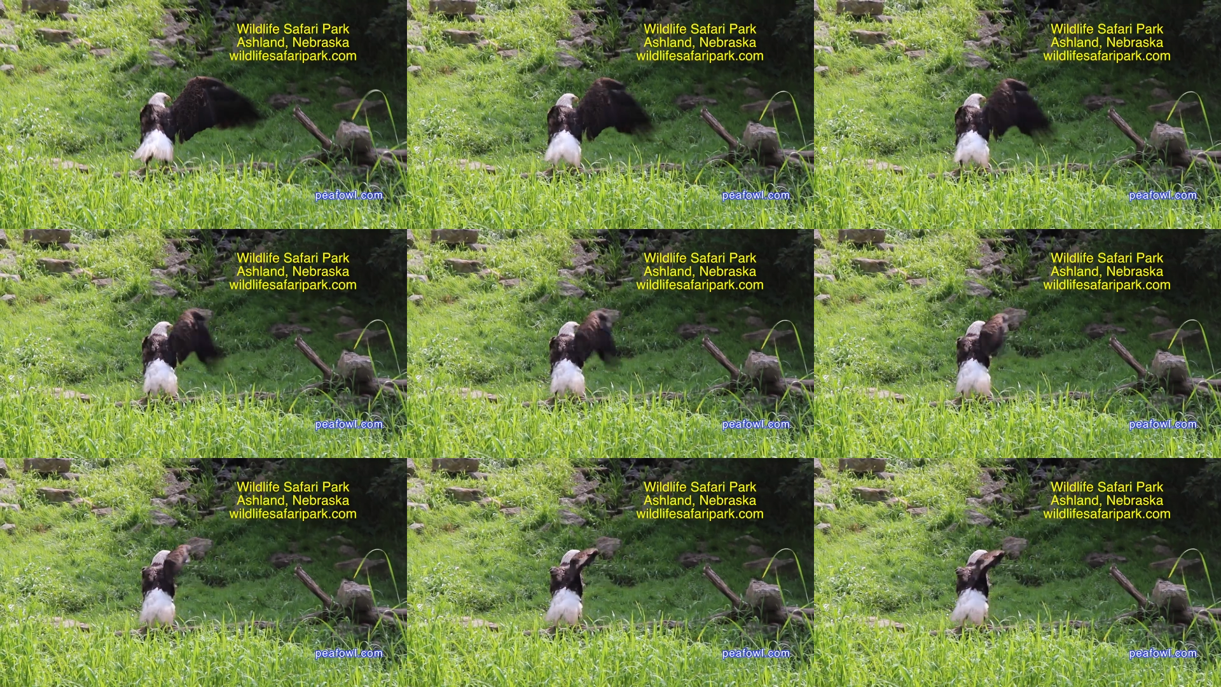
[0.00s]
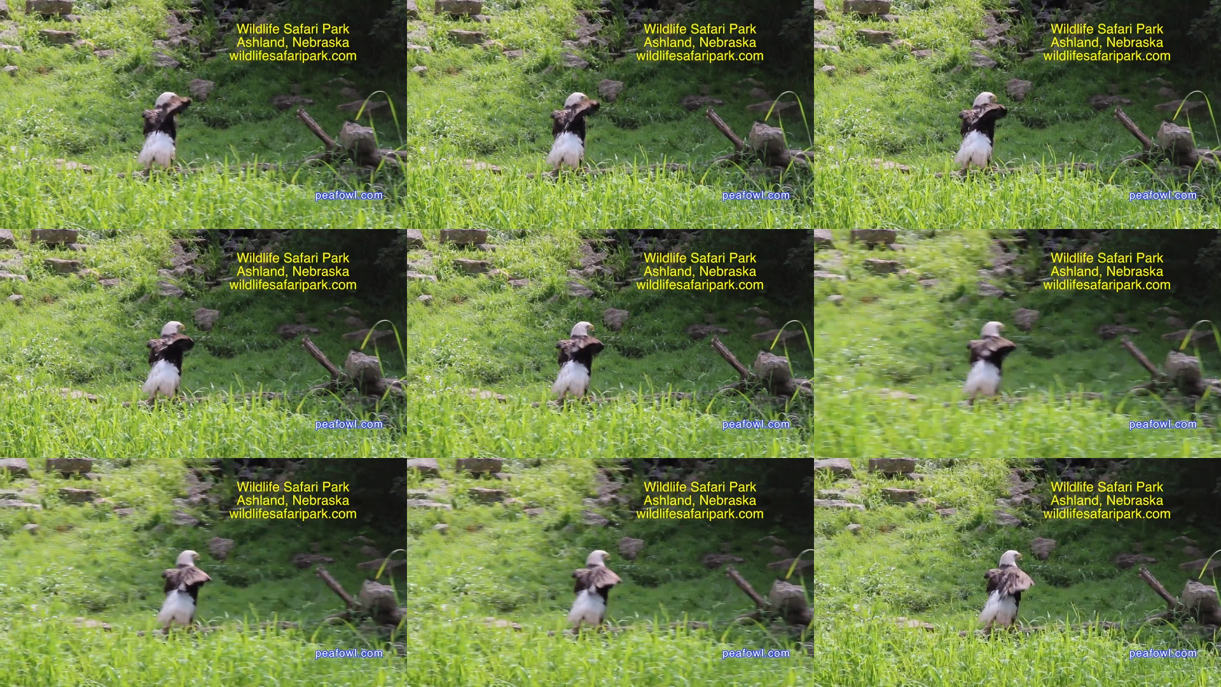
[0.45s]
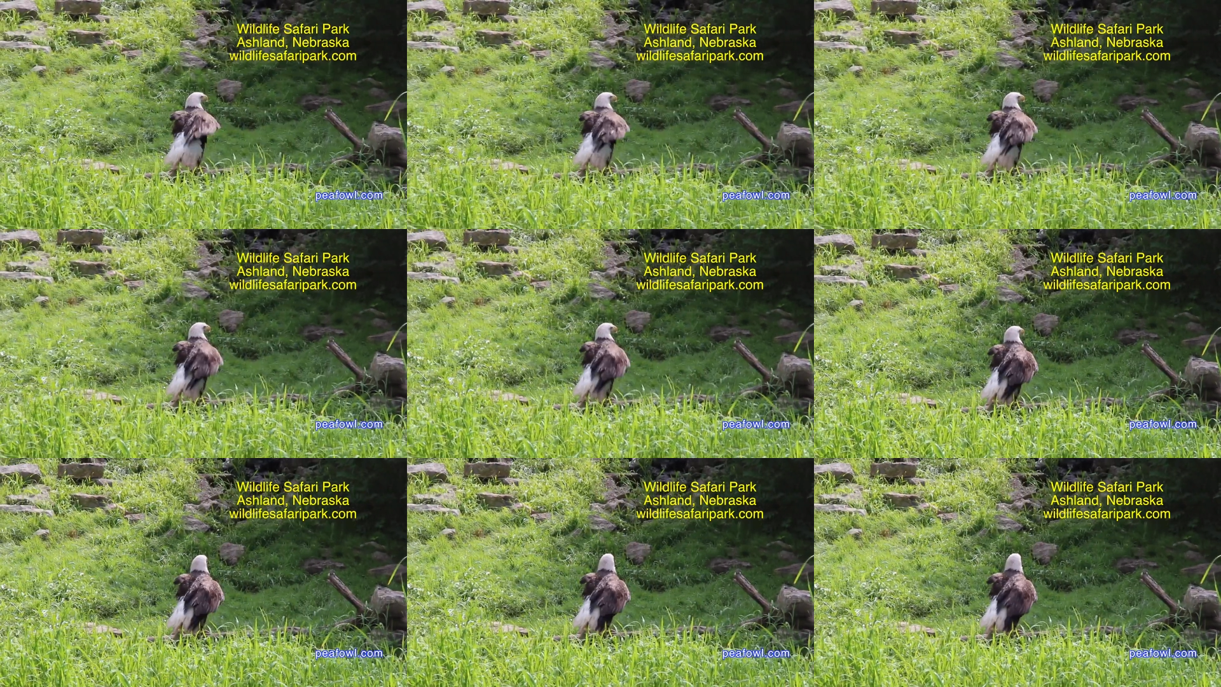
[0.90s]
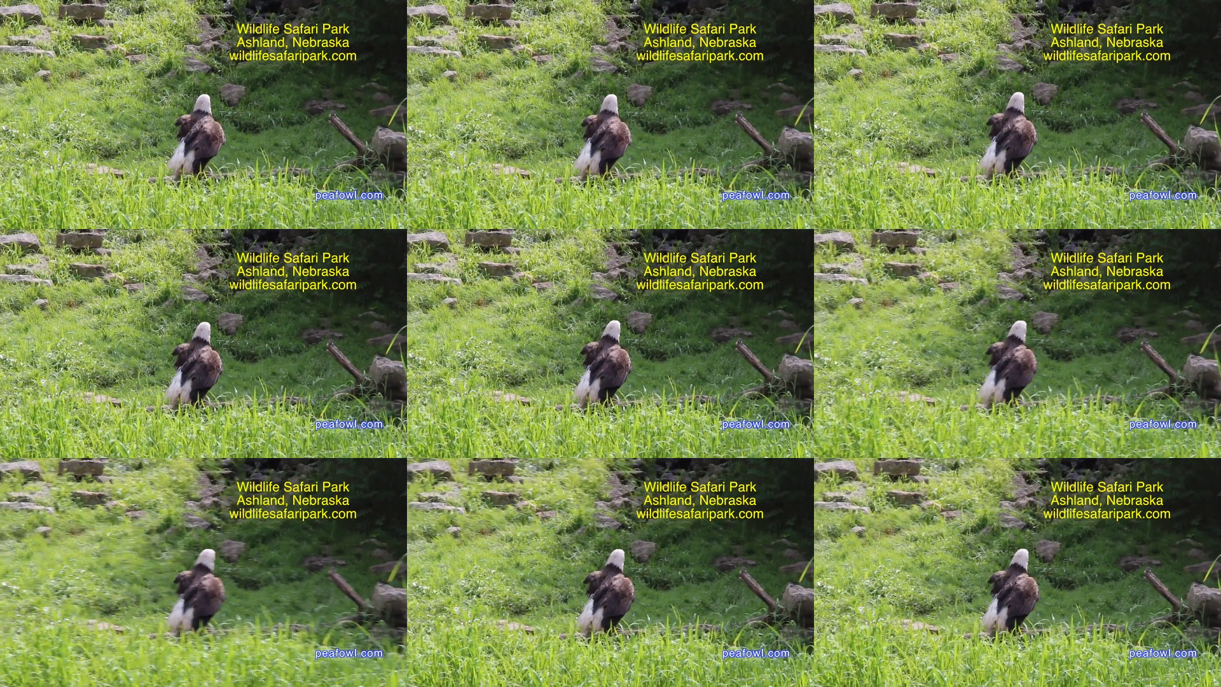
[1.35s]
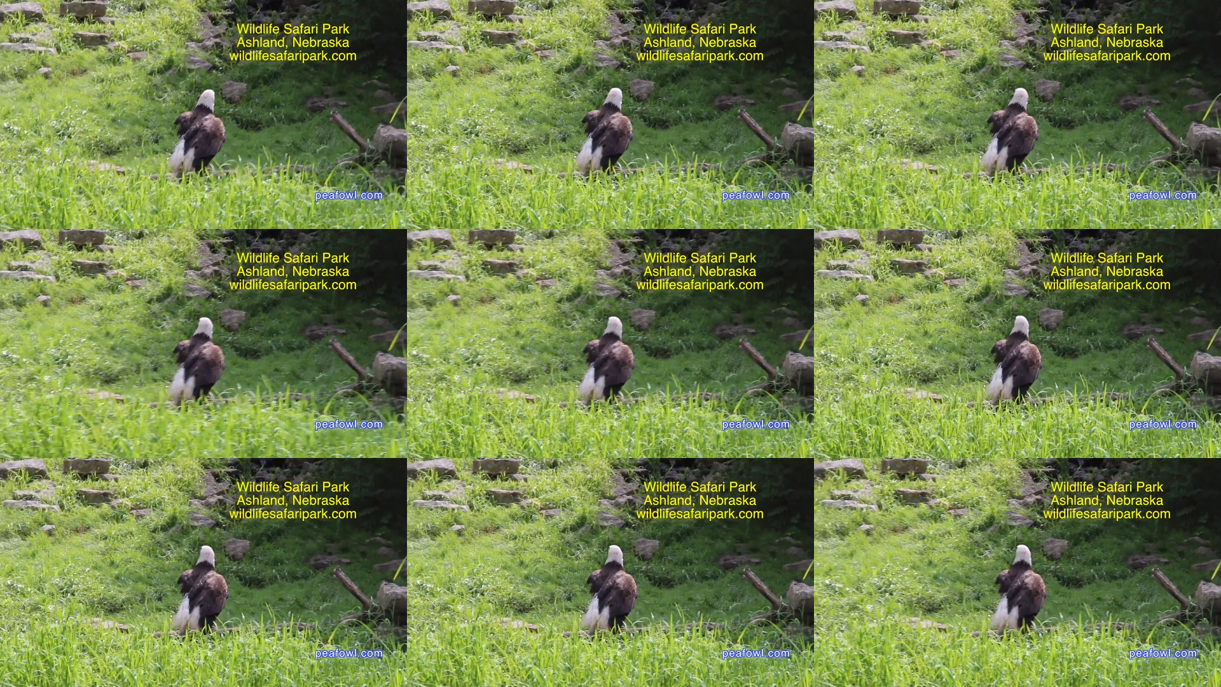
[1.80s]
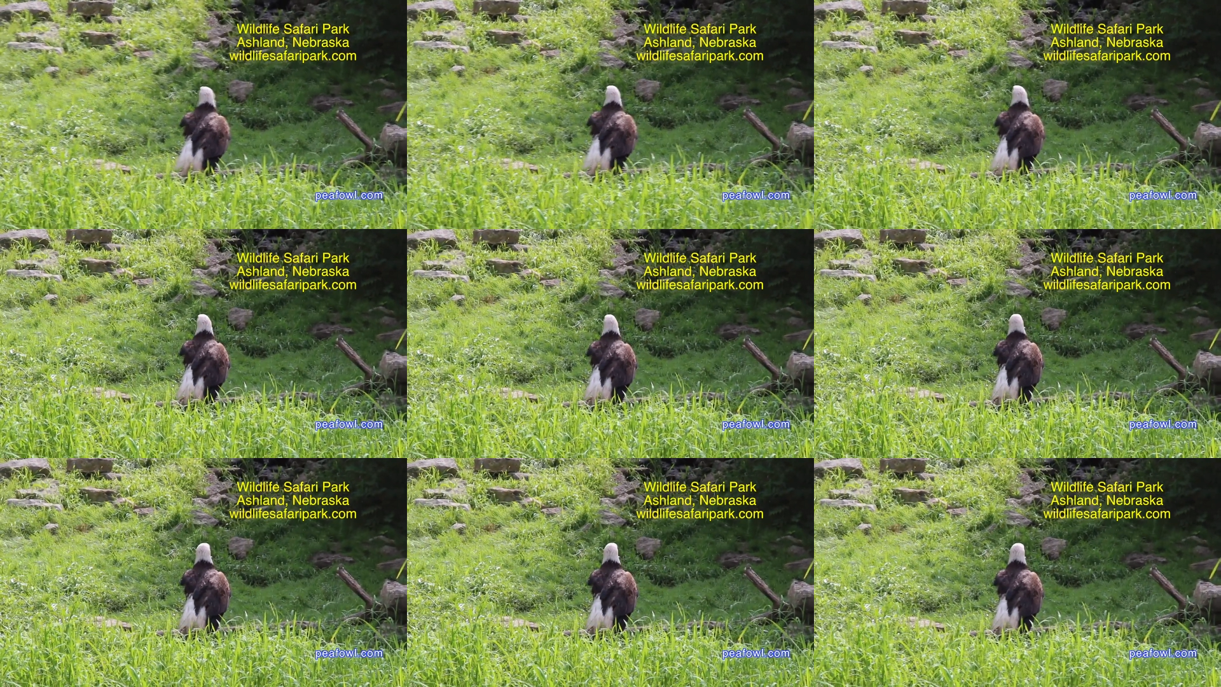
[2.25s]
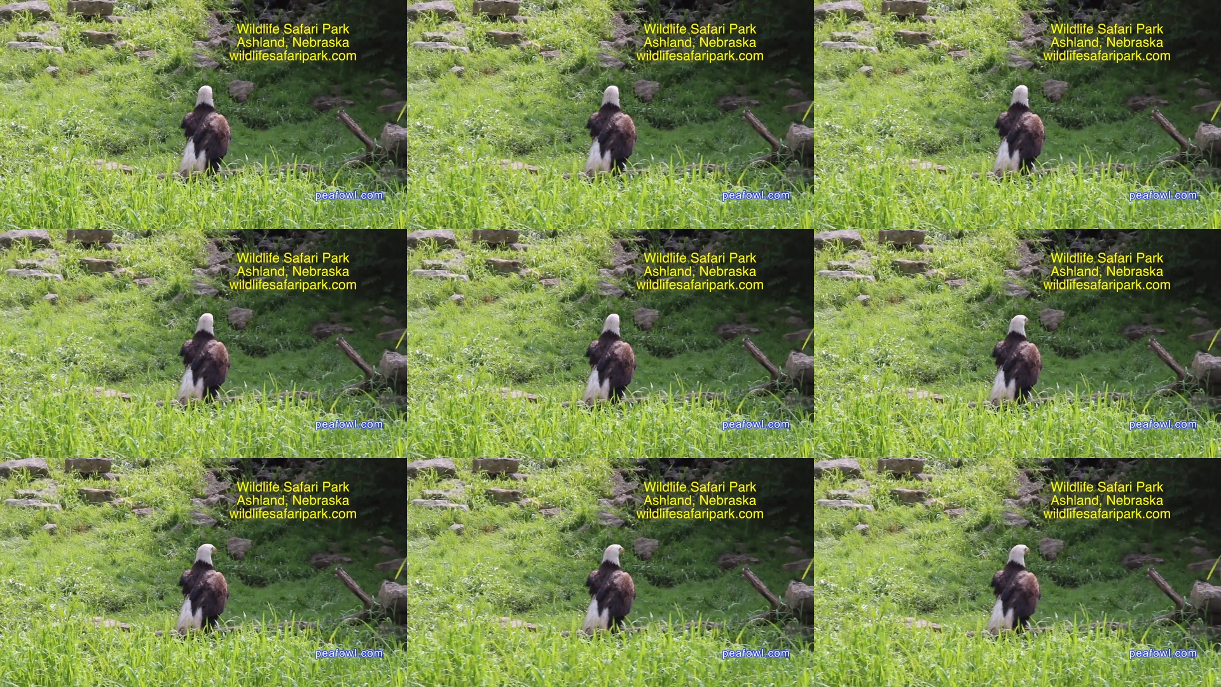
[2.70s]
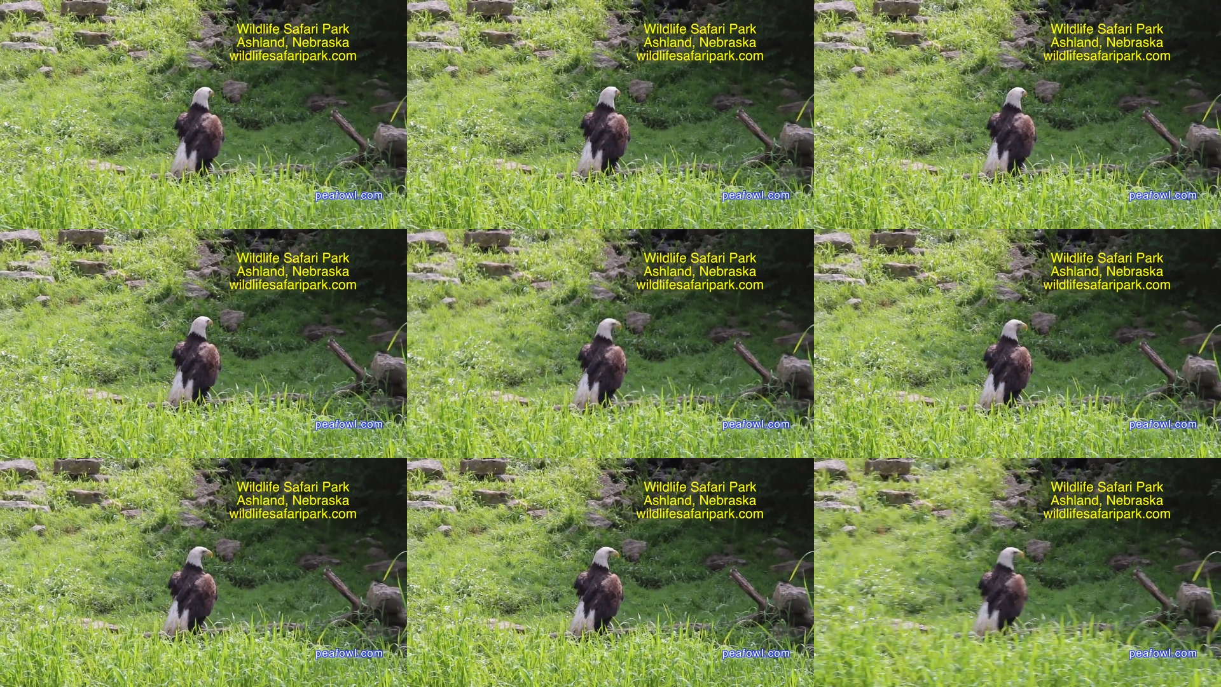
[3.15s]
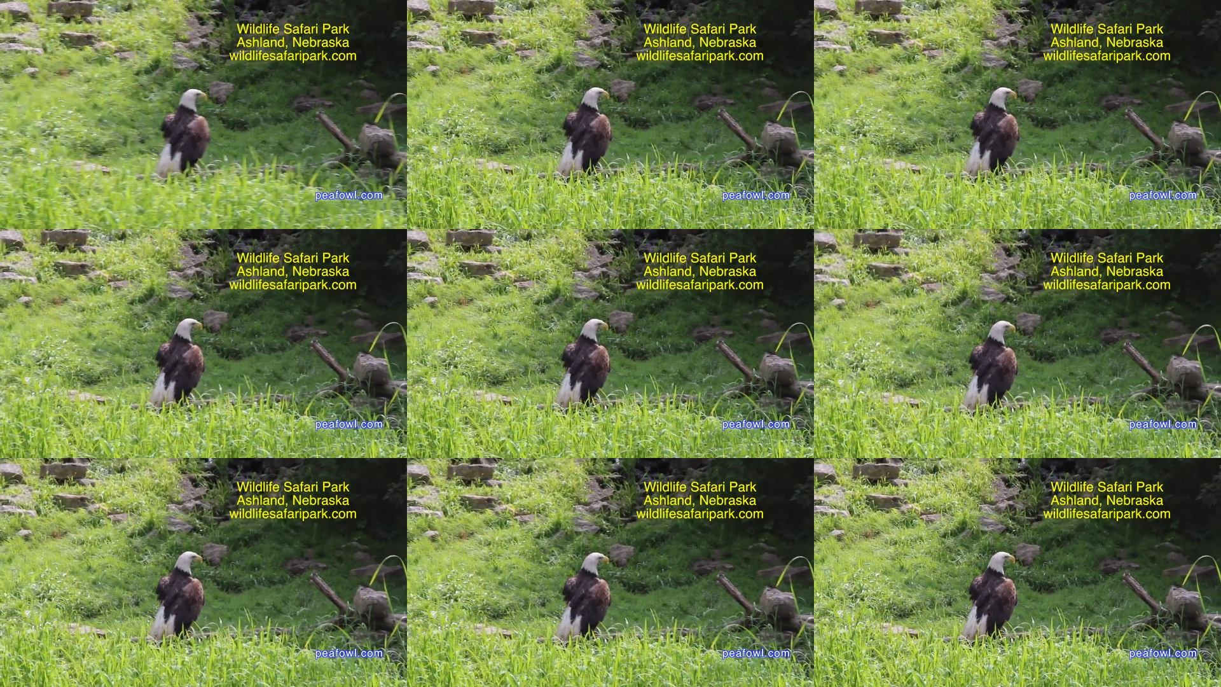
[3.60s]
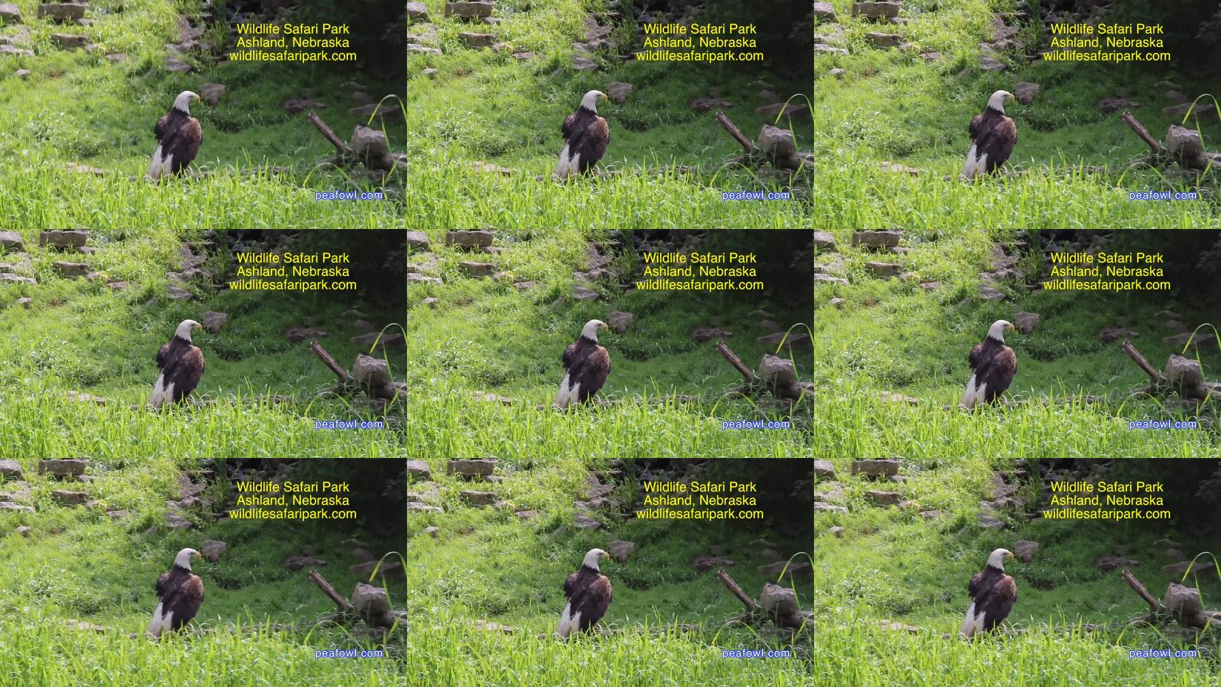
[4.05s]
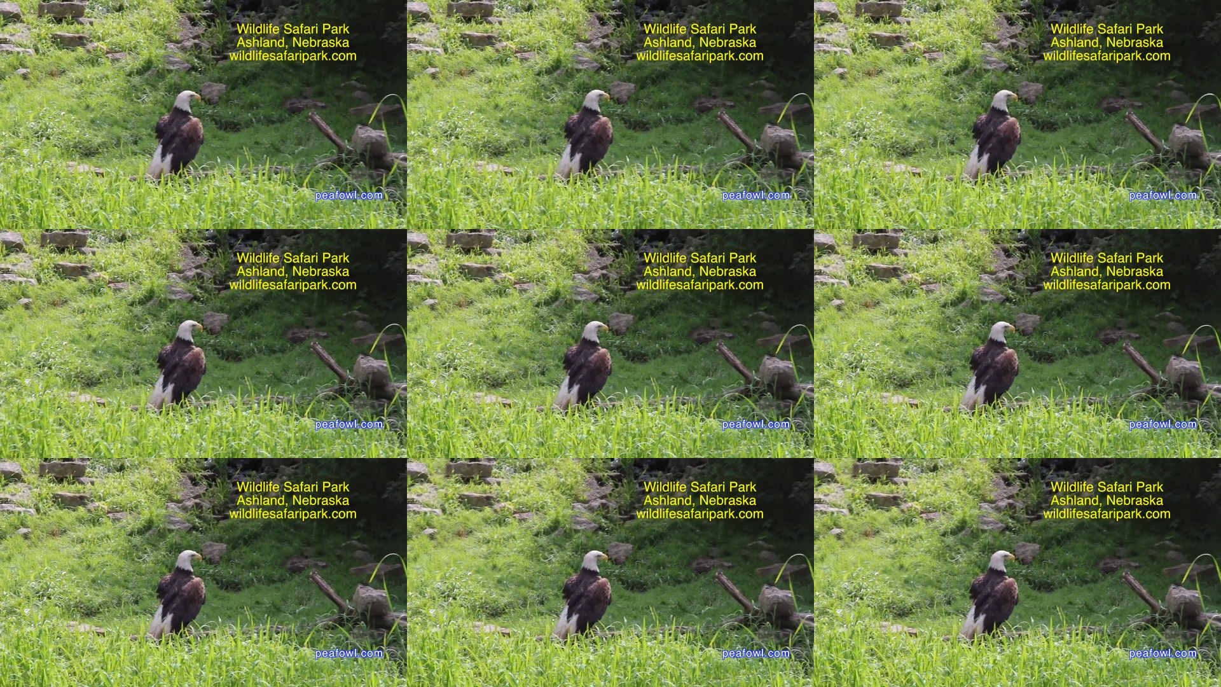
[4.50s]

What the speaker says: Nobody's mouth can be seen.